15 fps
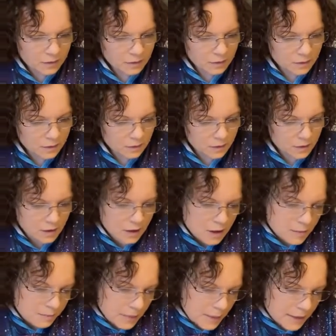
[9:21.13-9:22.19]
Maybe I need a
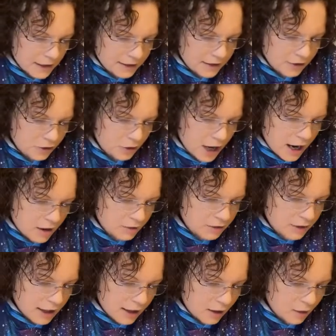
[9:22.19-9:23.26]
ground now
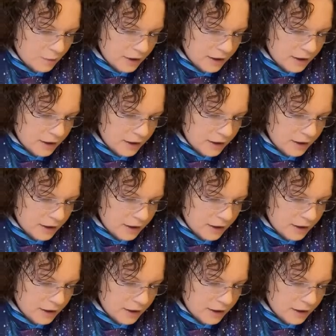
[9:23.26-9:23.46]
because I want to